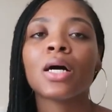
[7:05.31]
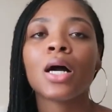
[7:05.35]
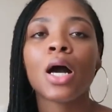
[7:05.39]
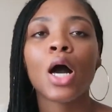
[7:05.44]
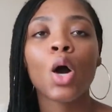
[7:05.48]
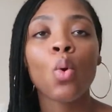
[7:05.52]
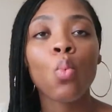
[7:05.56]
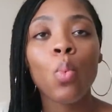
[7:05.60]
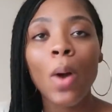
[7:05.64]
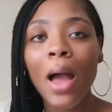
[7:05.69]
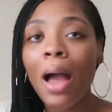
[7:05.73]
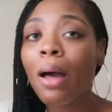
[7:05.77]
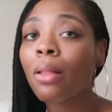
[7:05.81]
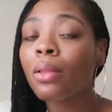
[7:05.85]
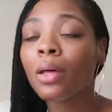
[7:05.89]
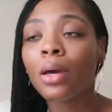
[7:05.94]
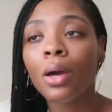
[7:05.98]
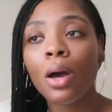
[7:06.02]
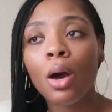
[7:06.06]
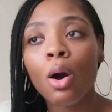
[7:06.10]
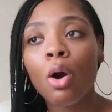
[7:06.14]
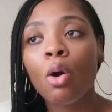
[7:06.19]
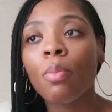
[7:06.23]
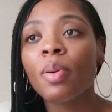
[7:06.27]
a while
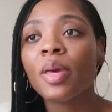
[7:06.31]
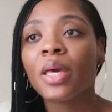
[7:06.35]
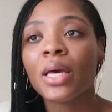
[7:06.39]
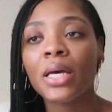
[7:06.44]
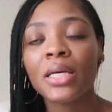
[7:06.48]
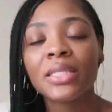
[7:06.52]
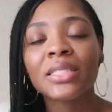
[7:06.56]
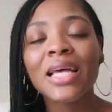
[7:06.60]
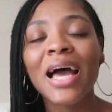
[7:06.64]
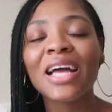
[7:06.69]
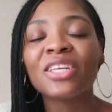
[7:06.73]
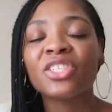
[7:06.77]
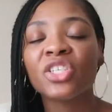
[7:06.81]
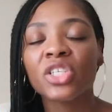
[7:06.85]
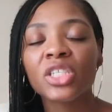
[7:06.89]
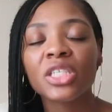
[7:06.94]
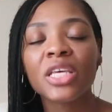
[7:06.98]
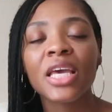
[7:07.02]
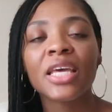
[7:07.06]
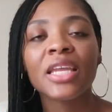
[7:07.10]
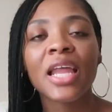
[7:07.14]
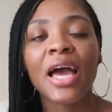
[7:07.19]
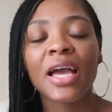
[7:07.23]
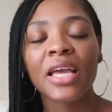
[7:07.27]
ago because I just
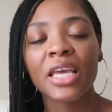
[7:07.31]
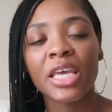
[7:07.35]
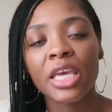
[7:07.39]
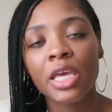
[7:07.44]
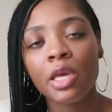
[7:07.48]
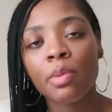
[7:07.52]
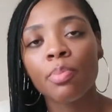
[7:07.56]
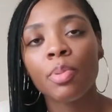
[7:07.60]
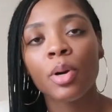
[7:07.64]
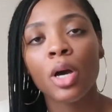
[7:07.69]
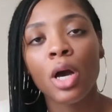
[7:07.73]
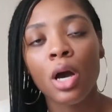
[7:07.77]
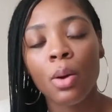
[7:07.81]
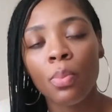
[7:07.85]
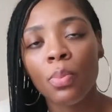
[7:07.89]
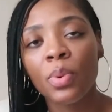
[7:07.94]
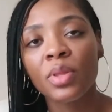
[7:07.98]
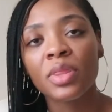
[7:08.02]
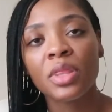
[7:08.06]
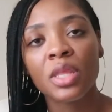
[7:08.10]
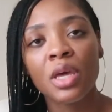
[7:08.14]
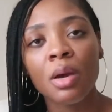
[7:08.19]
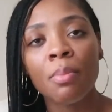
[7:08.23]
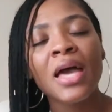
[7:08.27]
cannot keep up
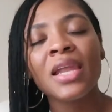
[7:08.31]
with them.